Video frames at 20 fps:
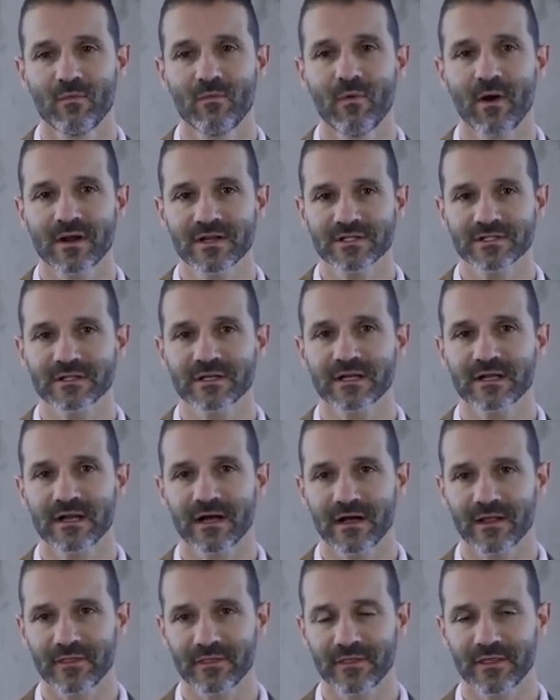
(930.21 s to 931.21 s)
One is going to
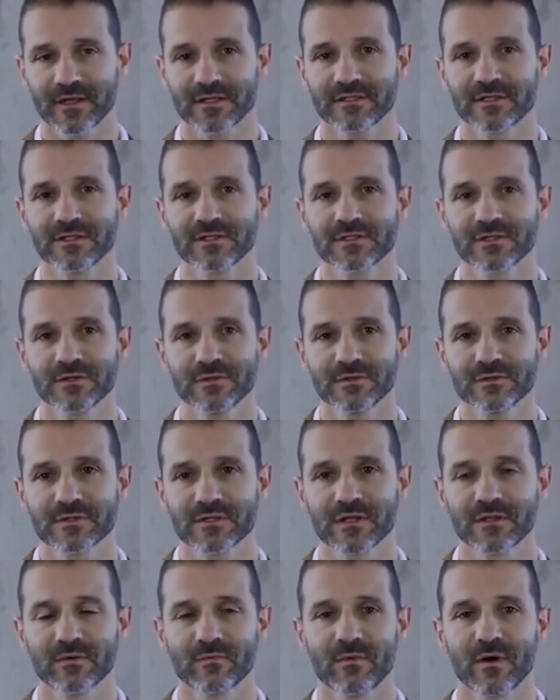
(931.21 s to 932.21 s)
cut thick
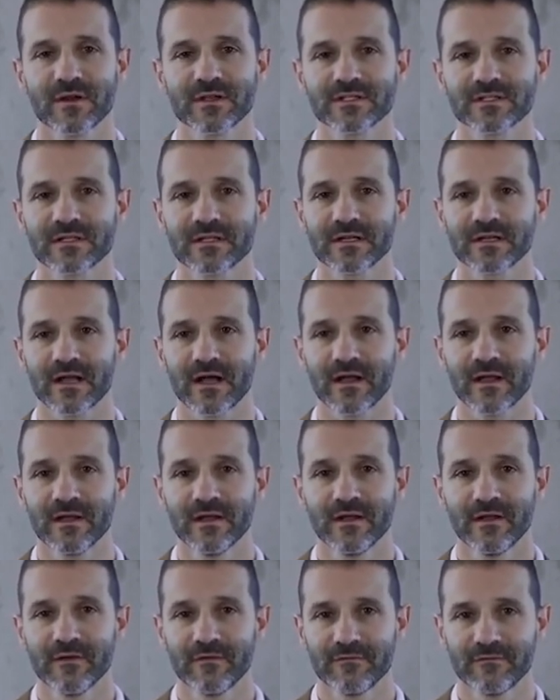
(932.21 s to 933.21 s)
tissues, the other one is going to
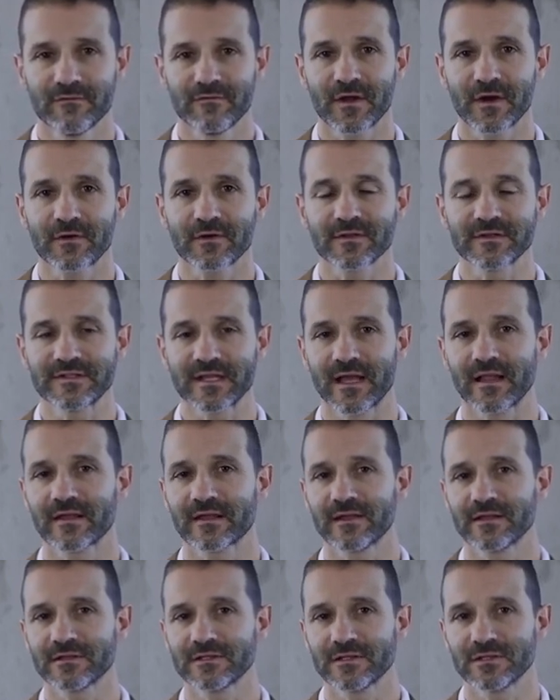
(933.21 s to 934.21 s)
cut very
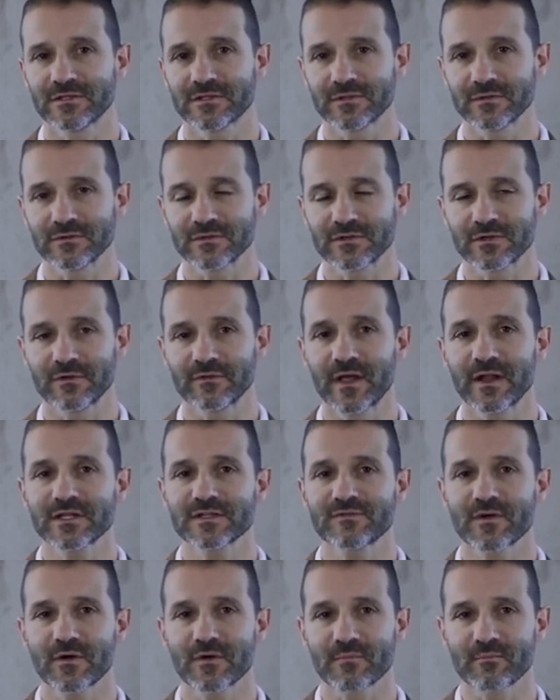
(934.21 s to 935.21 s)
delicate tissue. So that
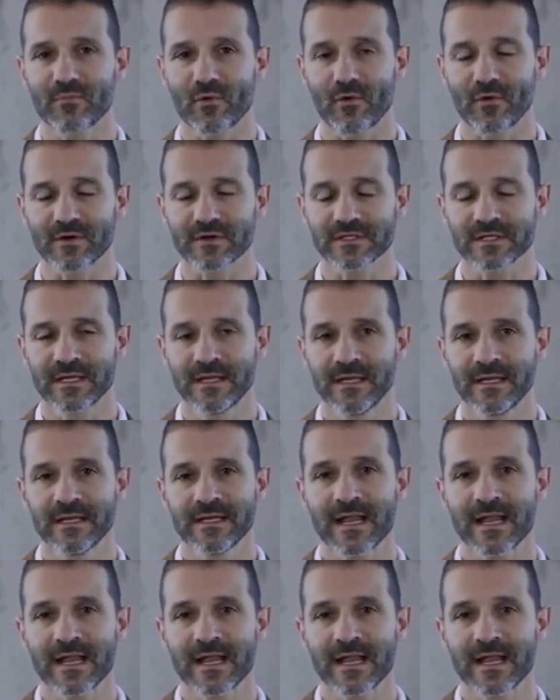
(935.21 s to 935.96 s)
is very important.